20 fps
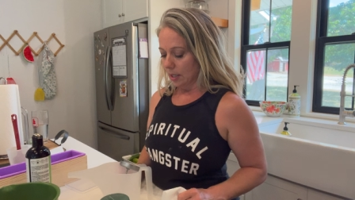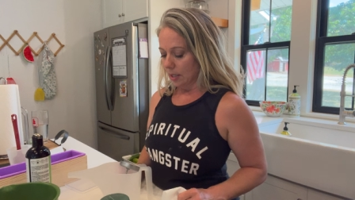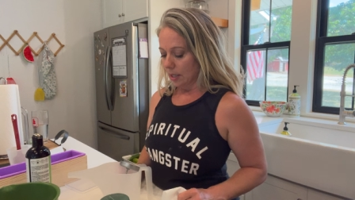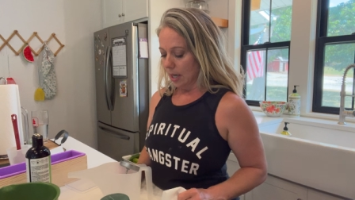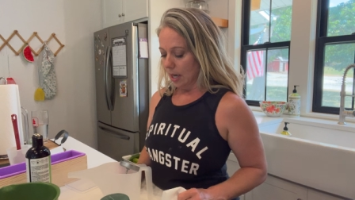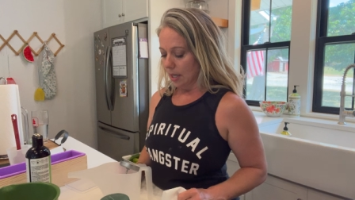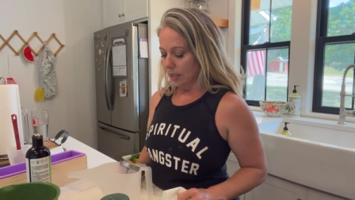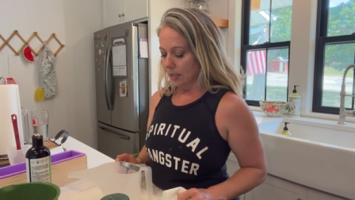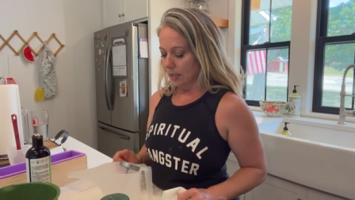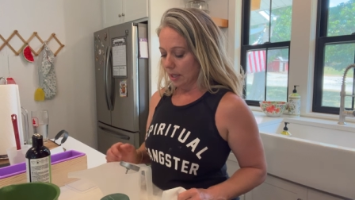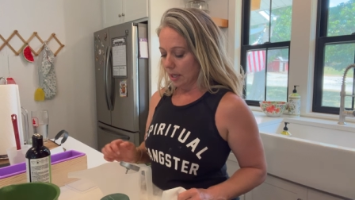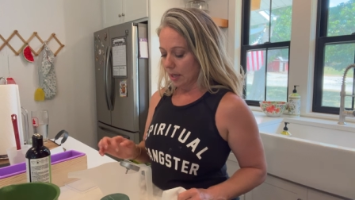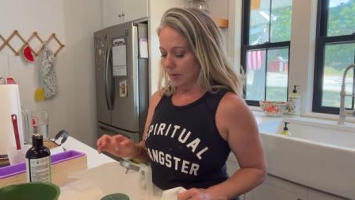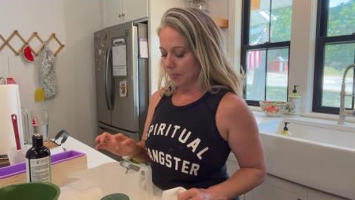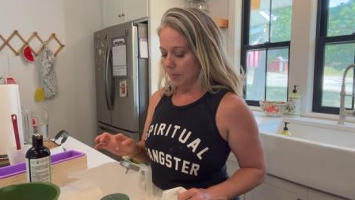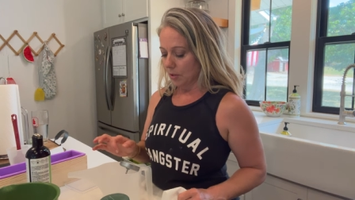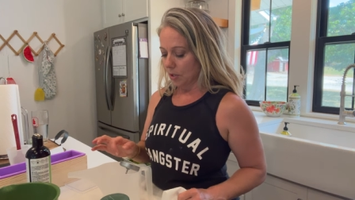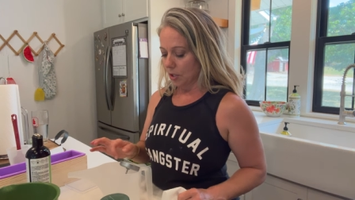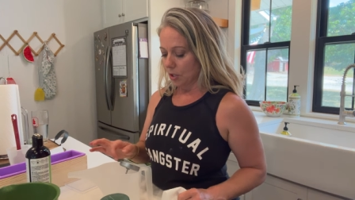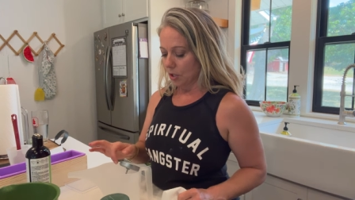that's
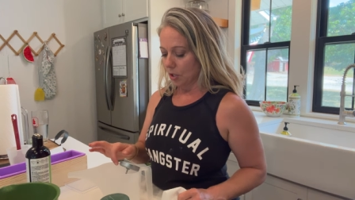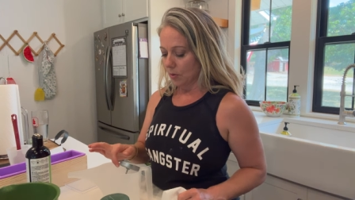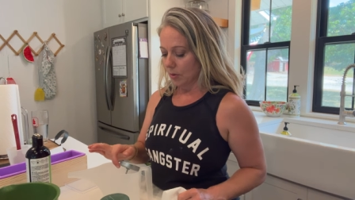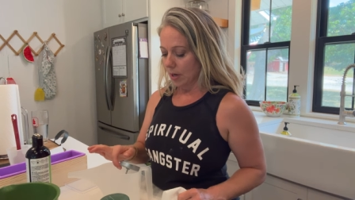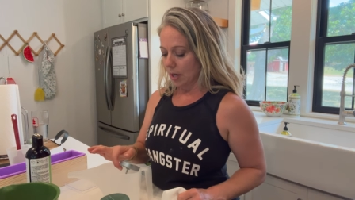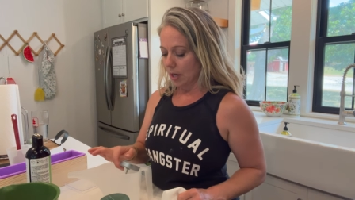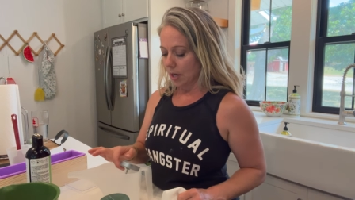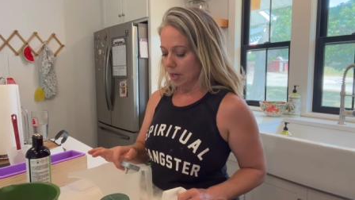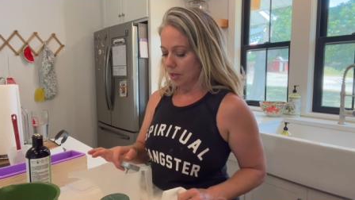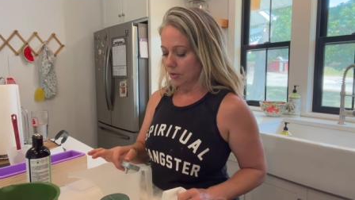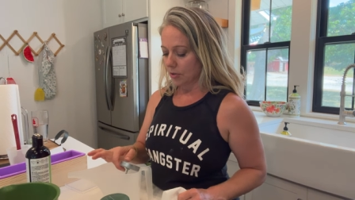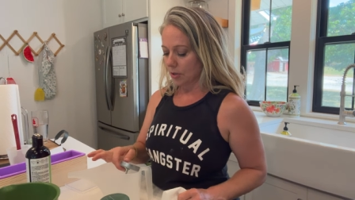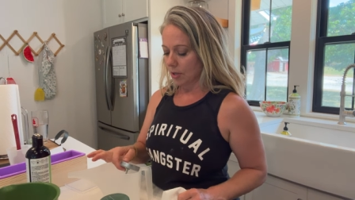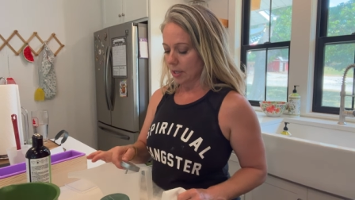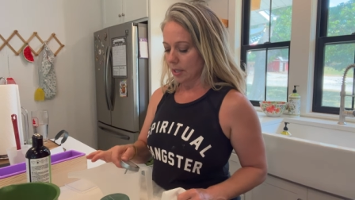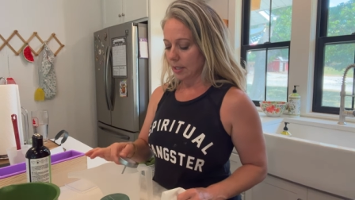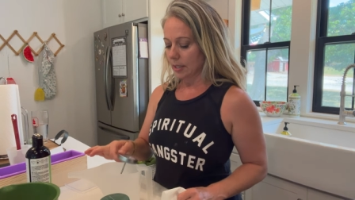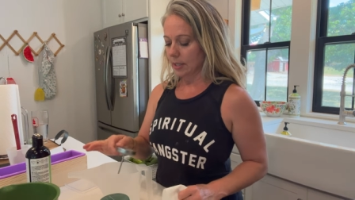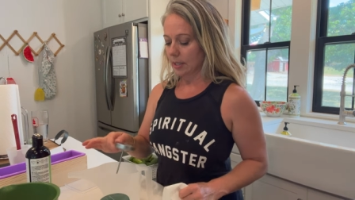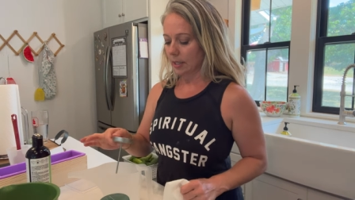up to
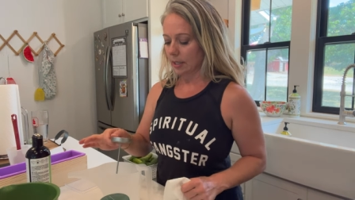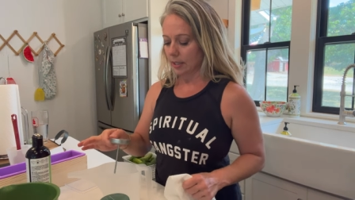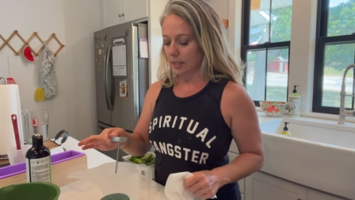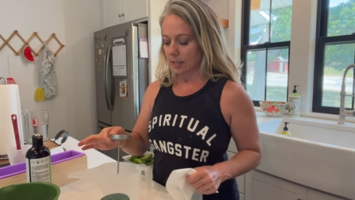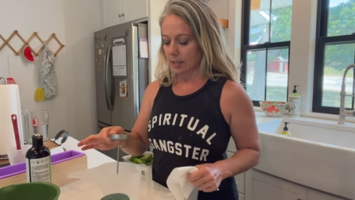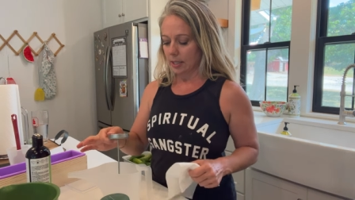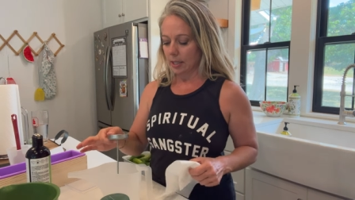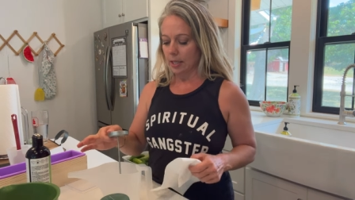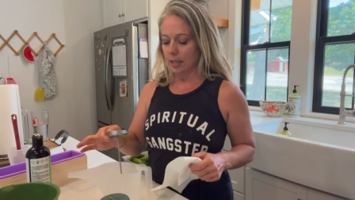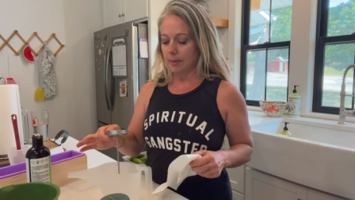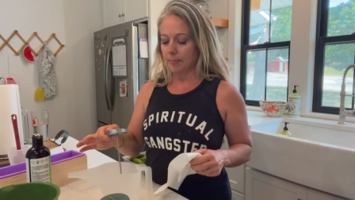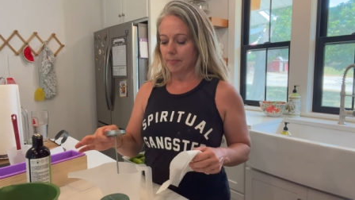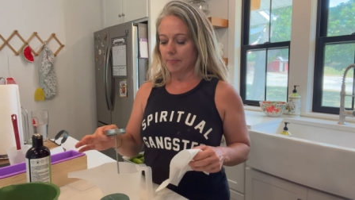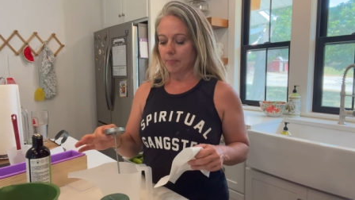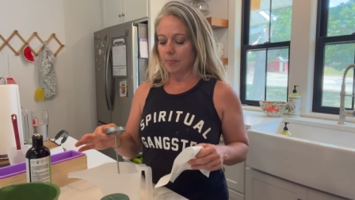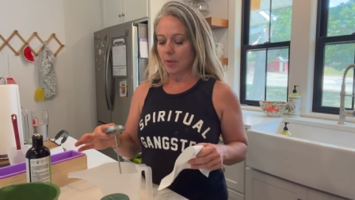160